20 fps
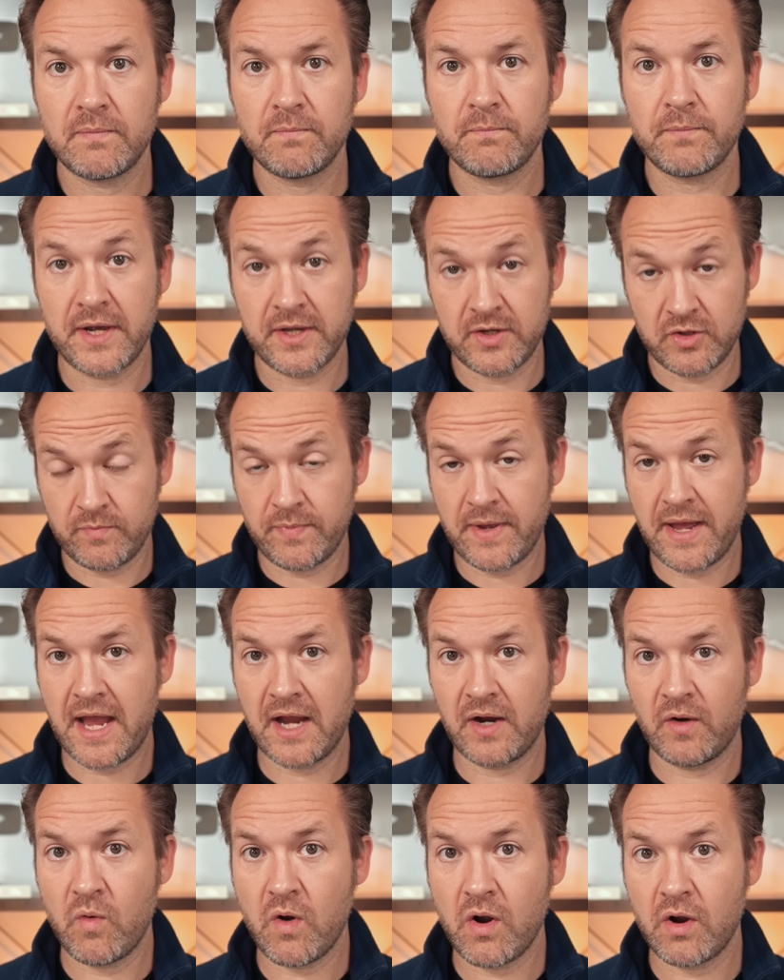but your
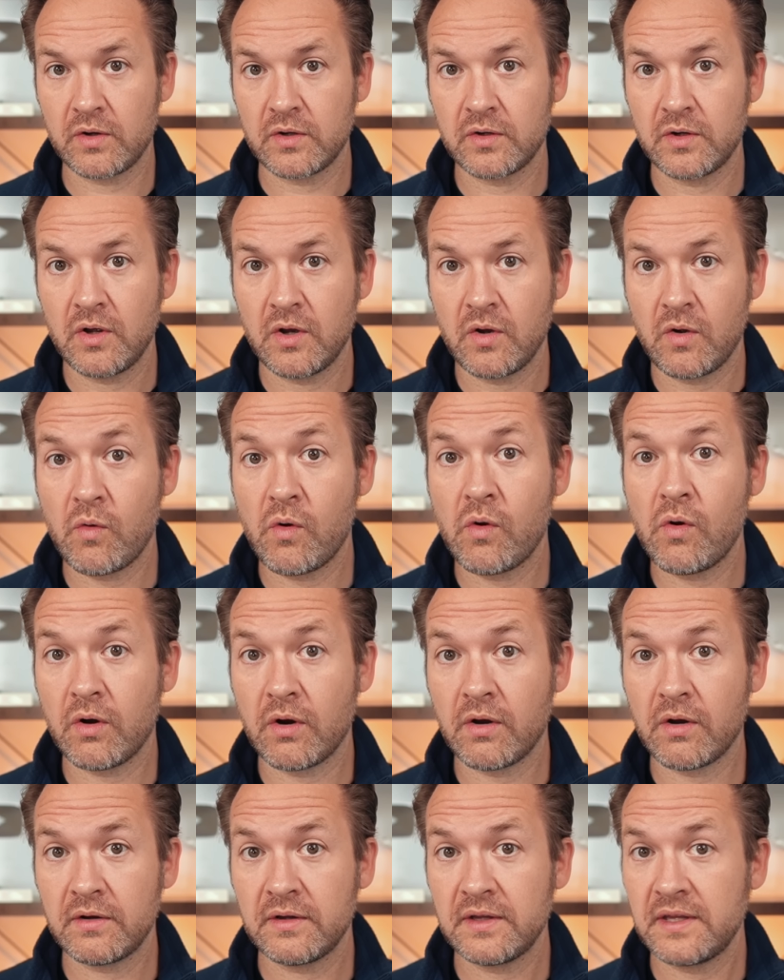bag won't.
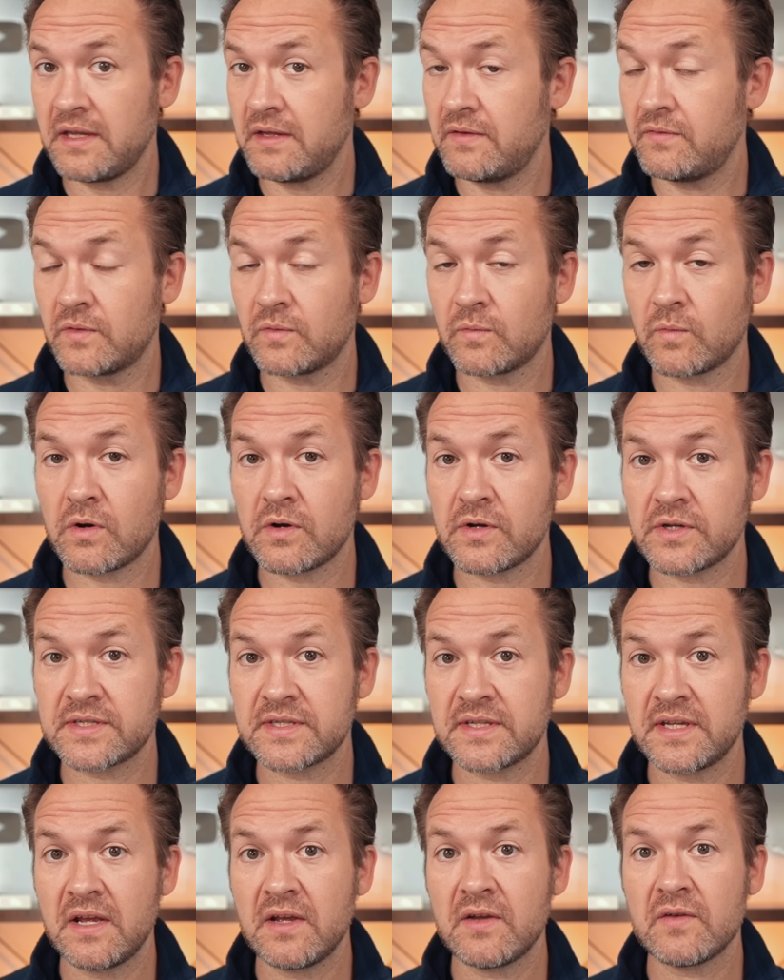Or, even
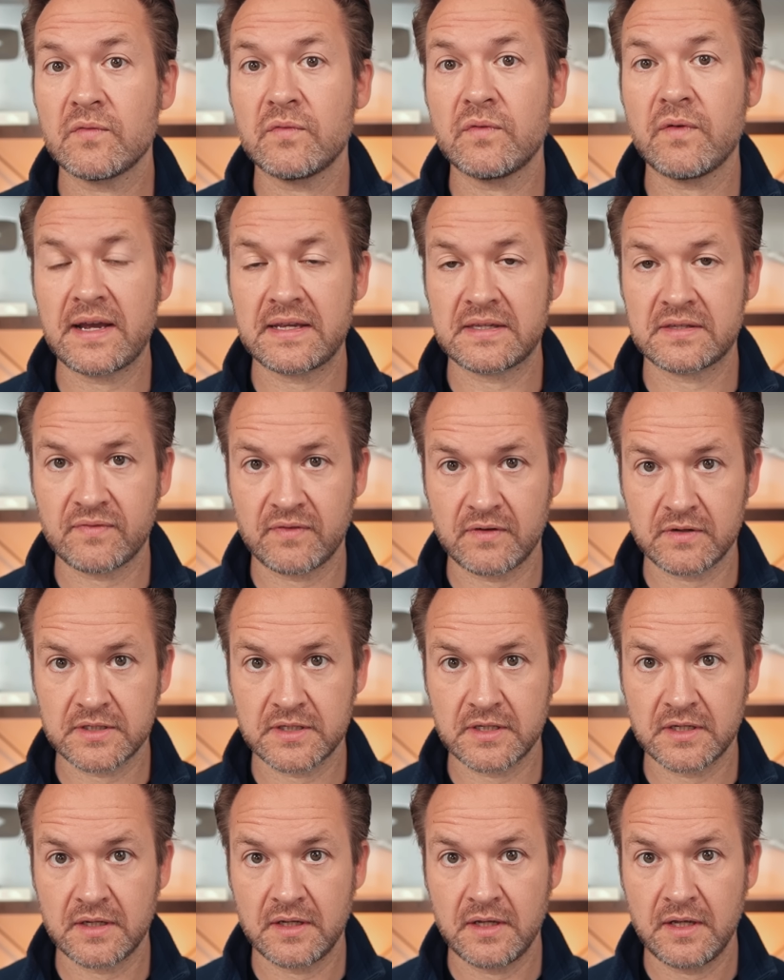worse, vice
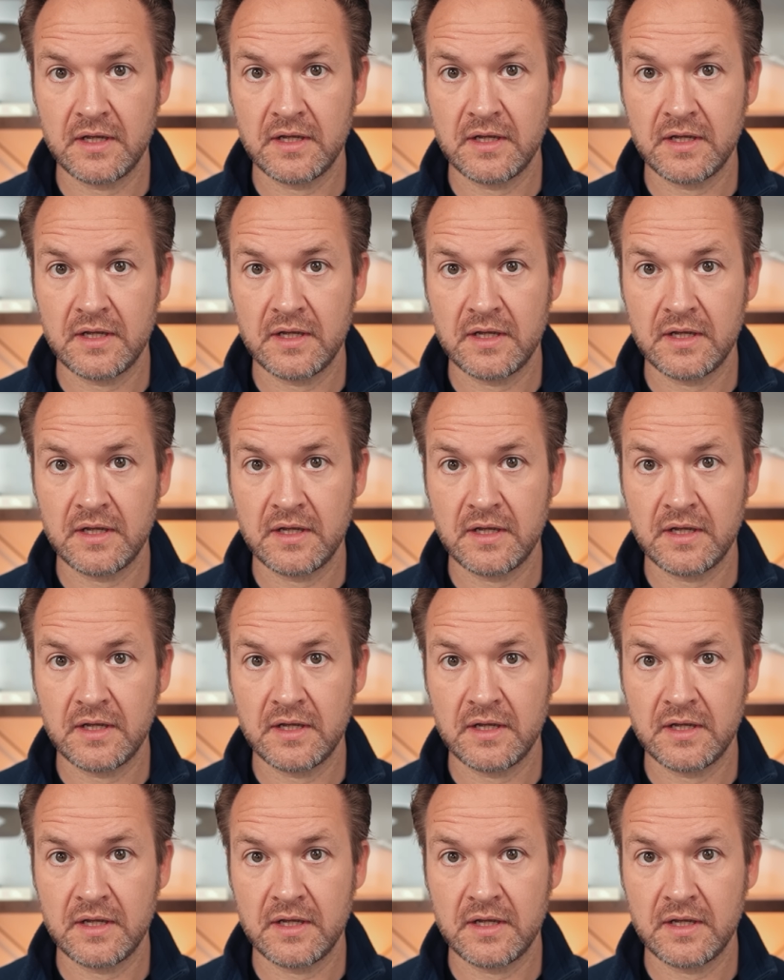versa.